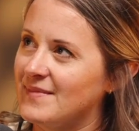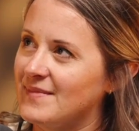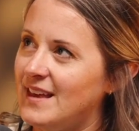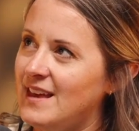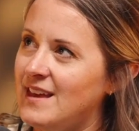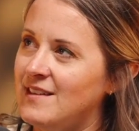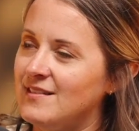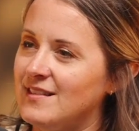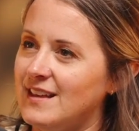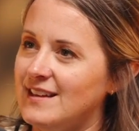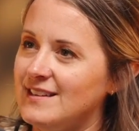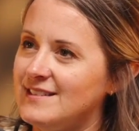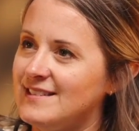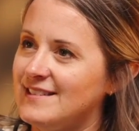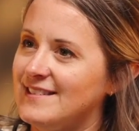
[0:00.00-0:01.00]

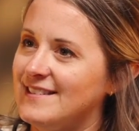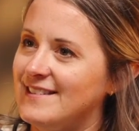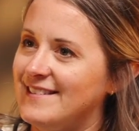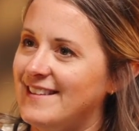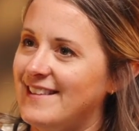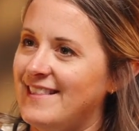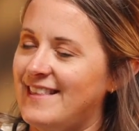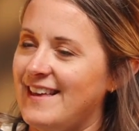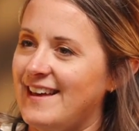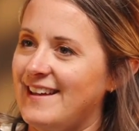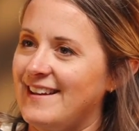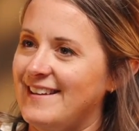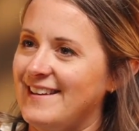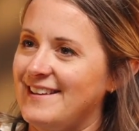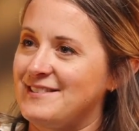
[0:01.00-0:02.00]
inlet
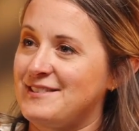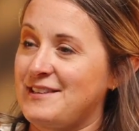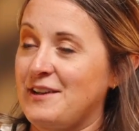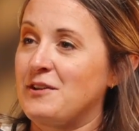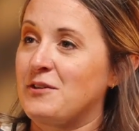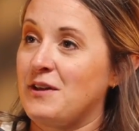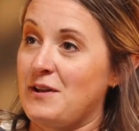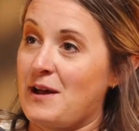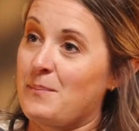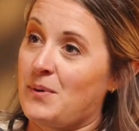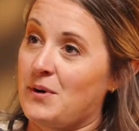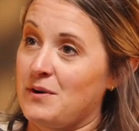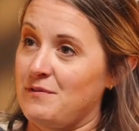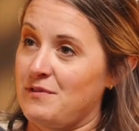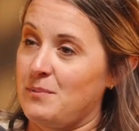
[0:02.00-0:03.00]
that is technically not
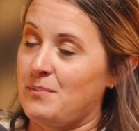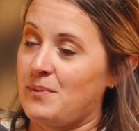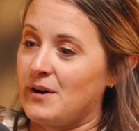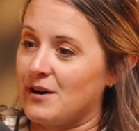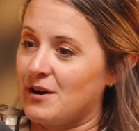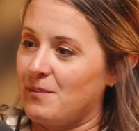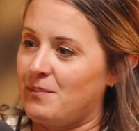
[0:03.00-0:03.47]
part of the park,